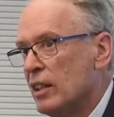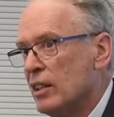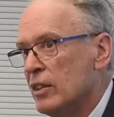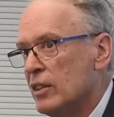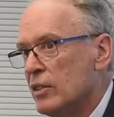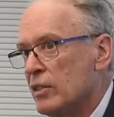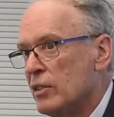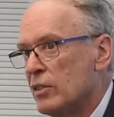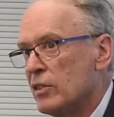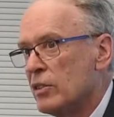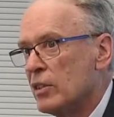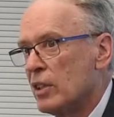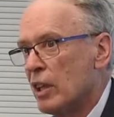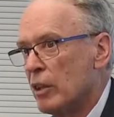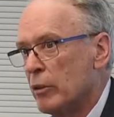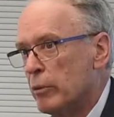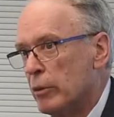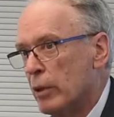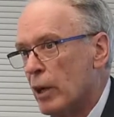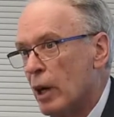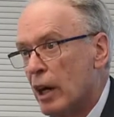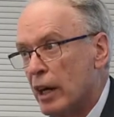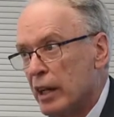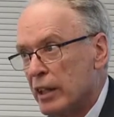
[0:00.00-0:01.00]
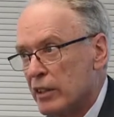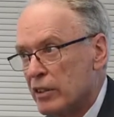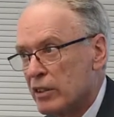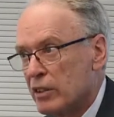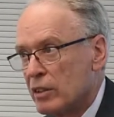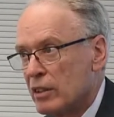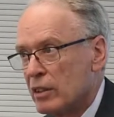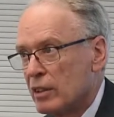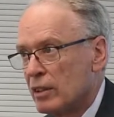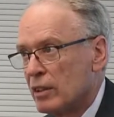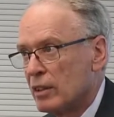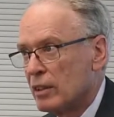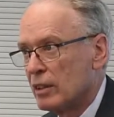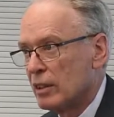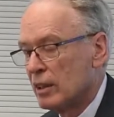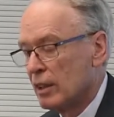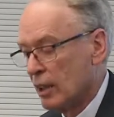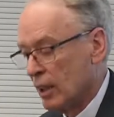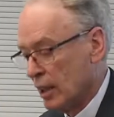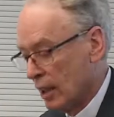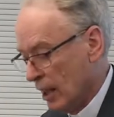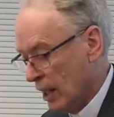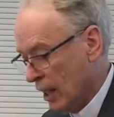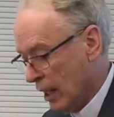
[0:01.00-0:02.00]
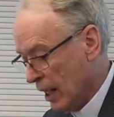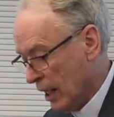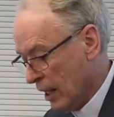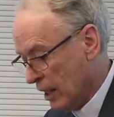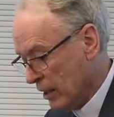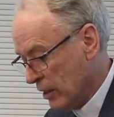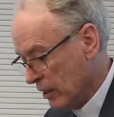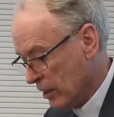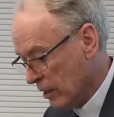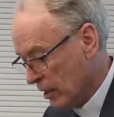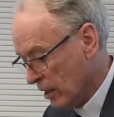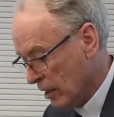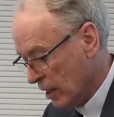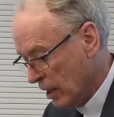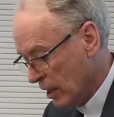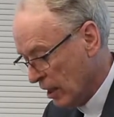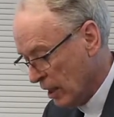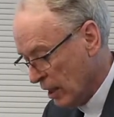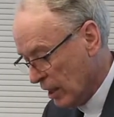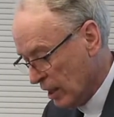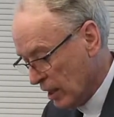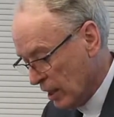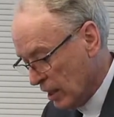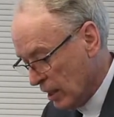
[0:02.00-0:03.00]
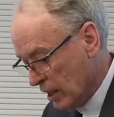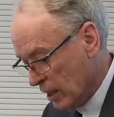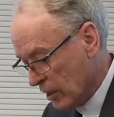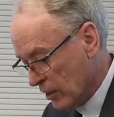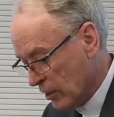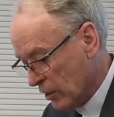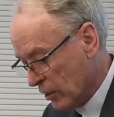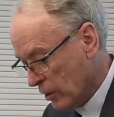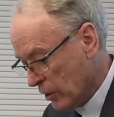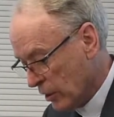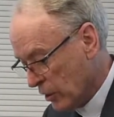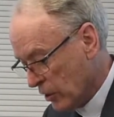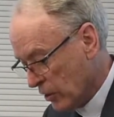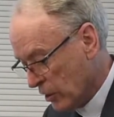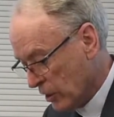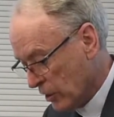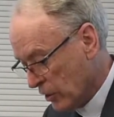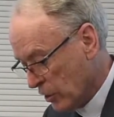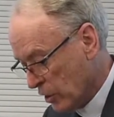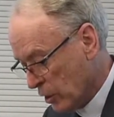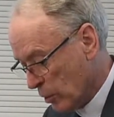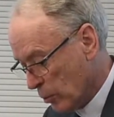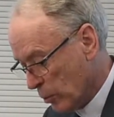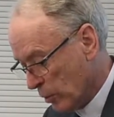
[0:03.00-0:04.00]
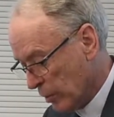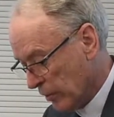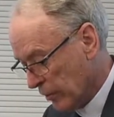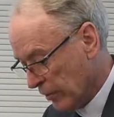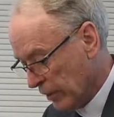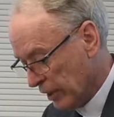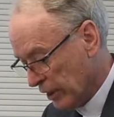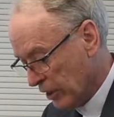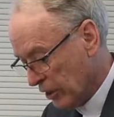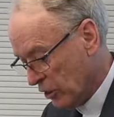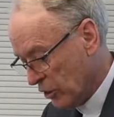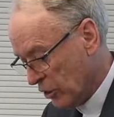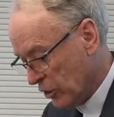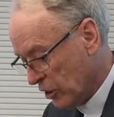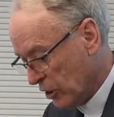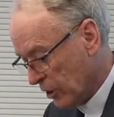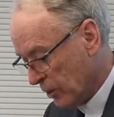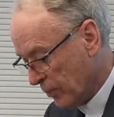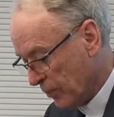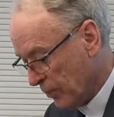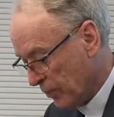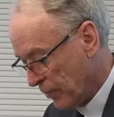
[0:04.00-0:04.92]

is a right and it's not just a privilege.